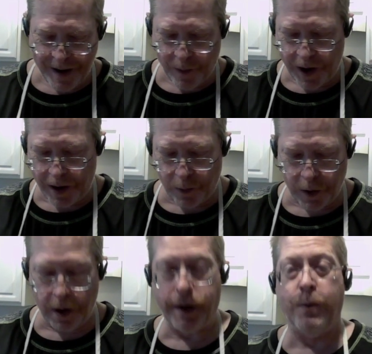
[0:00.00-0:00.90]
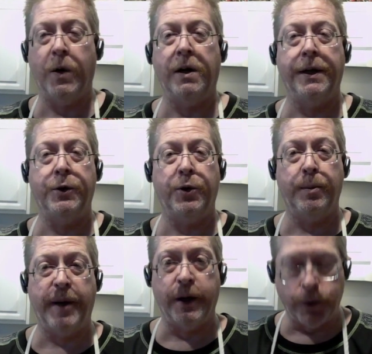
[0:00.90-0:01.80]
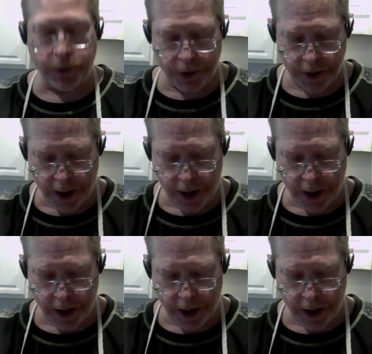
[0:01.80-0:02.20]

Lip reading: Well, we're already well into the bagels.